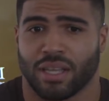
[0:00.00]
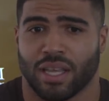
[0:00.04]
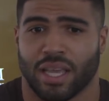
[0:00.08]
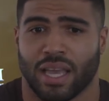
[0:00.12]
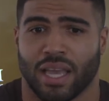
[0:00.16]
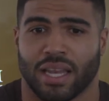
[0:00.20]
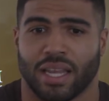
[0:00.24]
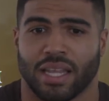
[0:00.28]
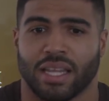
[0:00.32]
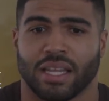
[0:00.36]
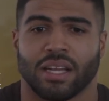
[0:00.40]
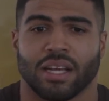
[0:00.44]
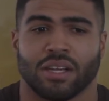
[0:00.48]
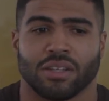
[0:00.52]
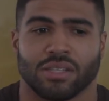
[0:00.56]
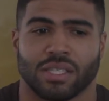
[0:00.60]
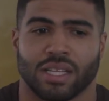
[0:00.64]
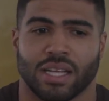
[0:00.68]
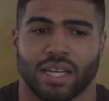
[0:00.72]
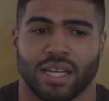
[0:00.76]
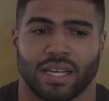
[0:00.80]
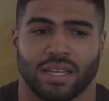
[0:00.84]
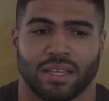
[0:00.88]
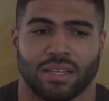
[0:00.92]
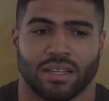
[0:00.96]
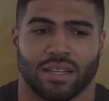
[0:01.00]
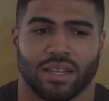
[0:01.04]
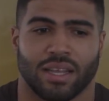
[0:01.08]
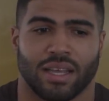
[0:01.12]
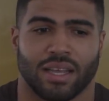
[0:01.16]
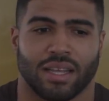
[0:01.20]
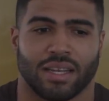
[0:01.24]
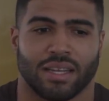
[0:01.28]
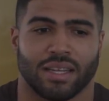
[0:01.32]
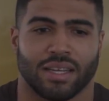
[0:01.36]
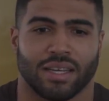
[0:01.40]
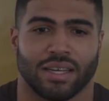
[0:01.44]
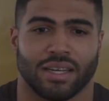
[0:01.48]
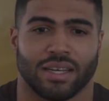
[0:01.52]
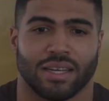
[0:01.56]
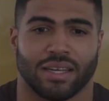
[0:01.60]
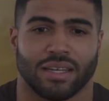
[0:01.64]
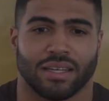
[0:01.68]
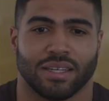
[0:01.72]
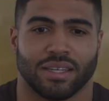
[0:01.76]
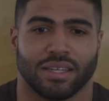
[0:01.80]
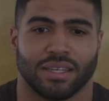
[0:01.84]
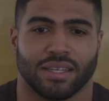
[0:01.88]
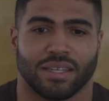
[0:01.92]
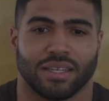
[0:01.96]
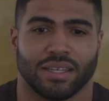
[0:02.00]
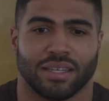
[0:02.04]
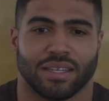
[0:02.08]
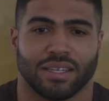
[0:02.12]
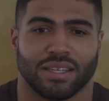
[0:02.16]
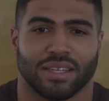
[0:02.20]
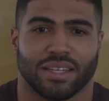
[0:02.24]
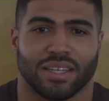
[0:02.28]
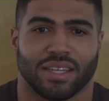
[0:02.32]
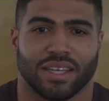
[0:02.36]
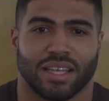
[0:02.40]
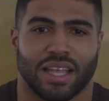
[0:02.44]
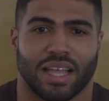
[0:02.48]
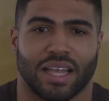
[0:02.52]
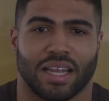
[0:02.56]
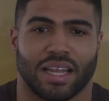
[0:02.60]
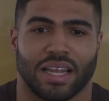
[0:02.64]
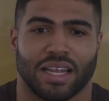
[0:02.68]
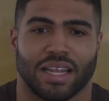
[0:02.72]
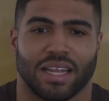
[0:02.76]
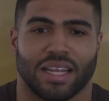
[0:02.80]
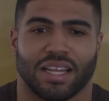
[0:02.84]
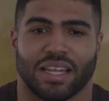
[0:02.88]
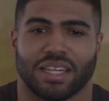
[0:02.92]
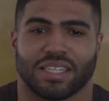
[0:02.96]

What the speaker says: And he knows that, and it